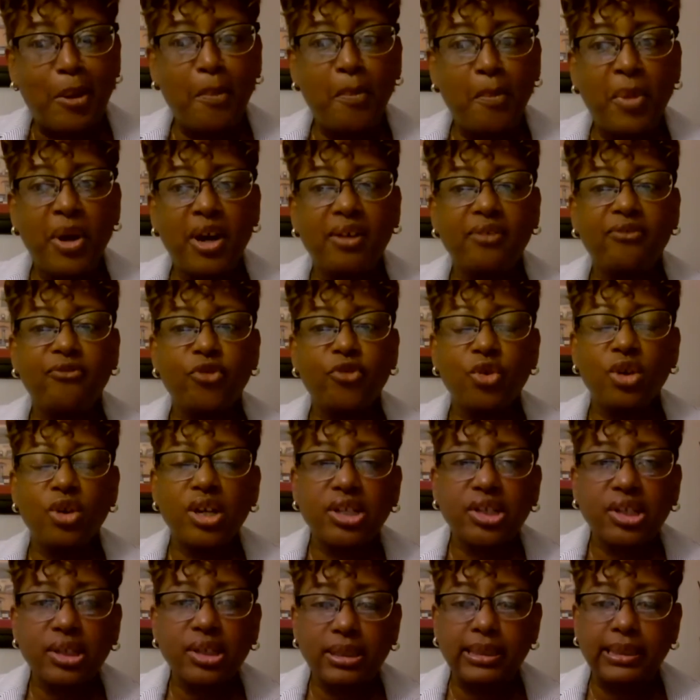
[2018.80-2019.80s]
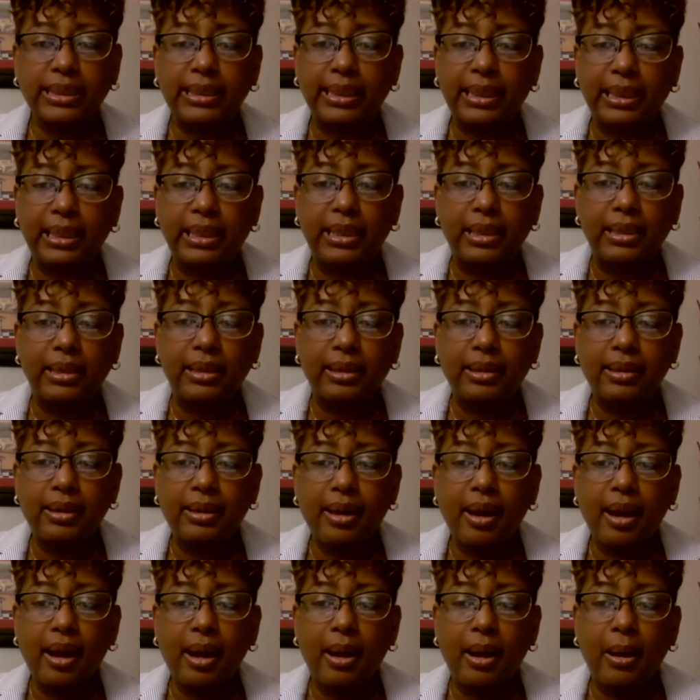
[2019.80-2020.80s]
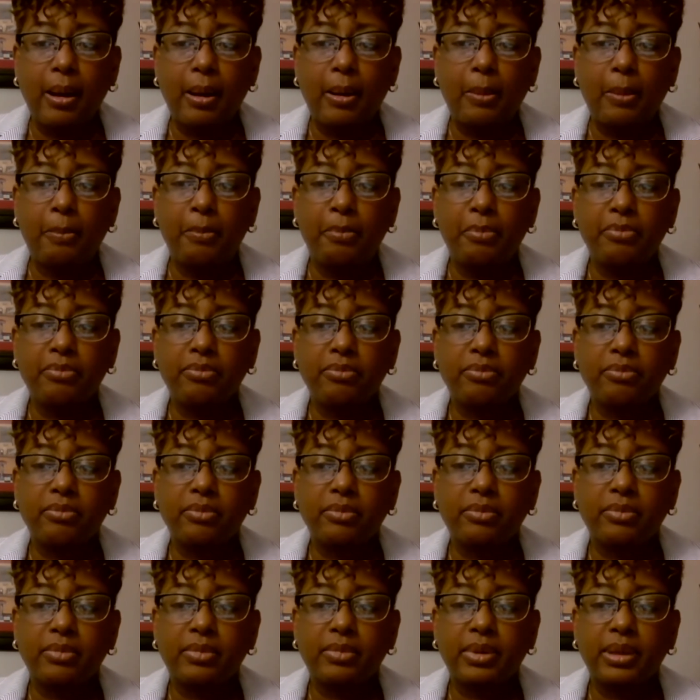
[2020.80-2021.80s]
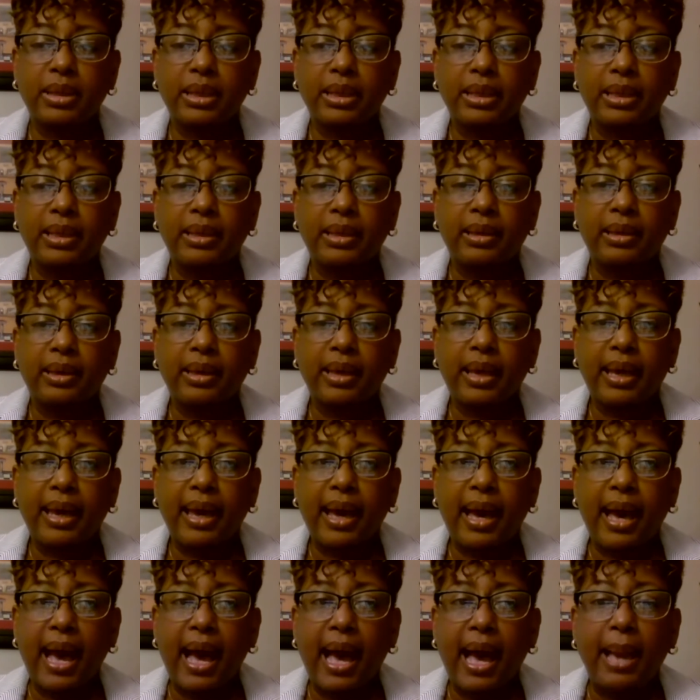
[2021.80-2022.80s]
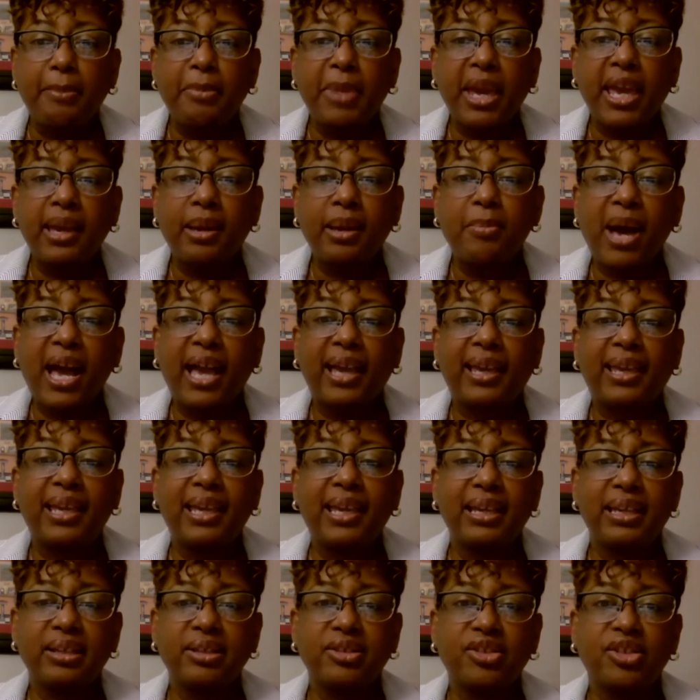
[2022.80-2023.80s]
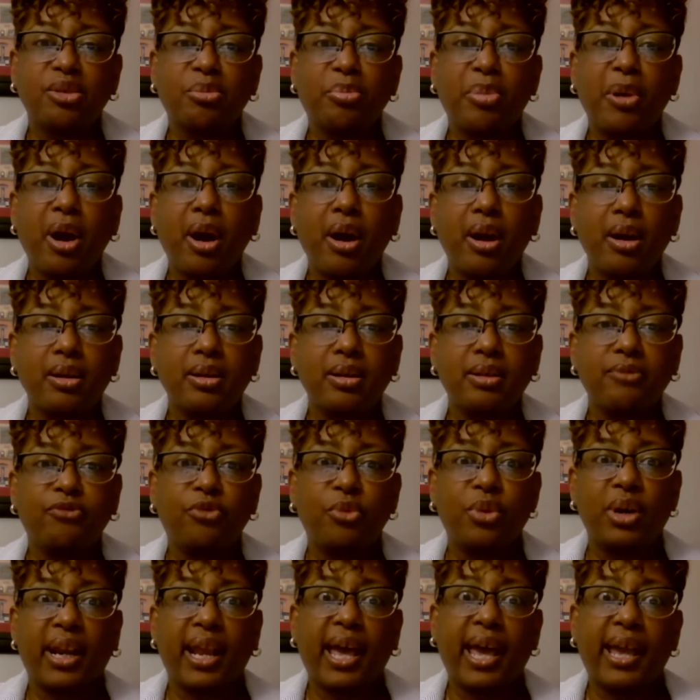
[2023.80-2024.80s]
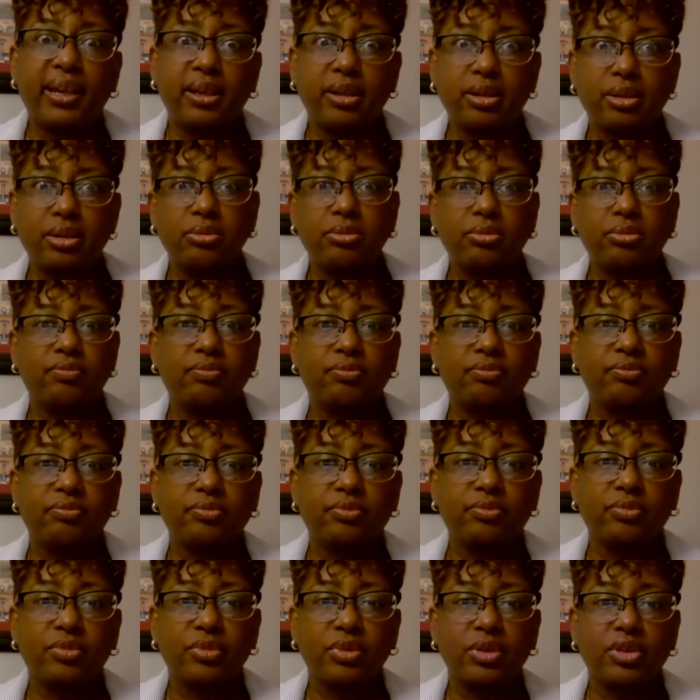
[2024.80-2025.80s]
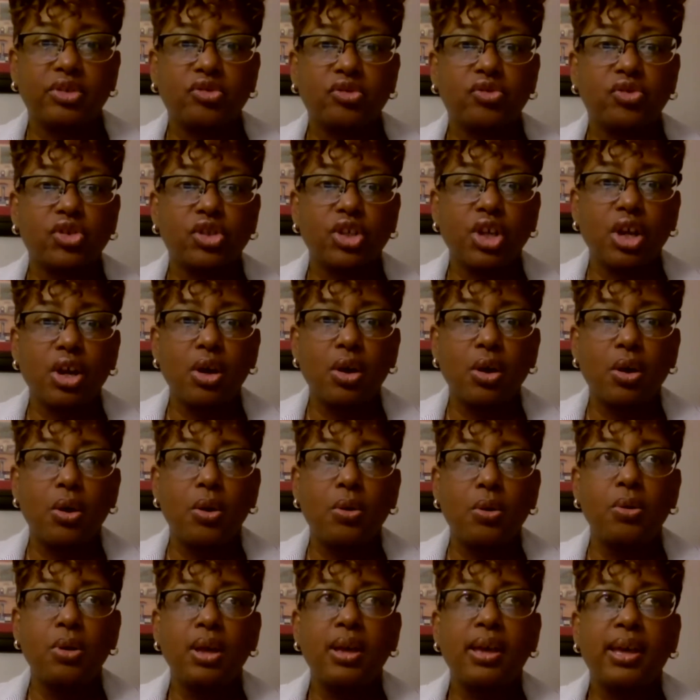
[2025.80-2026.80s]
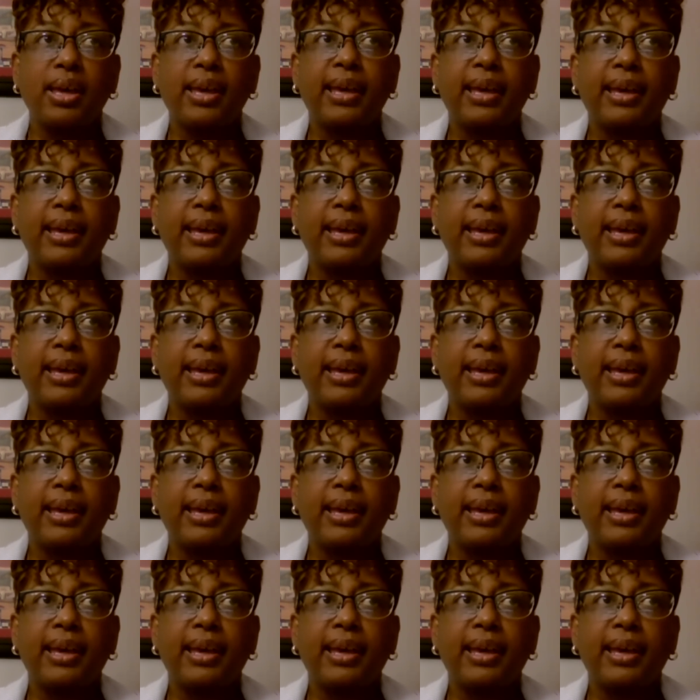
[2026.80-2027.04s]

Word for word: but fortunately, um, I make my kids a part of what I do. So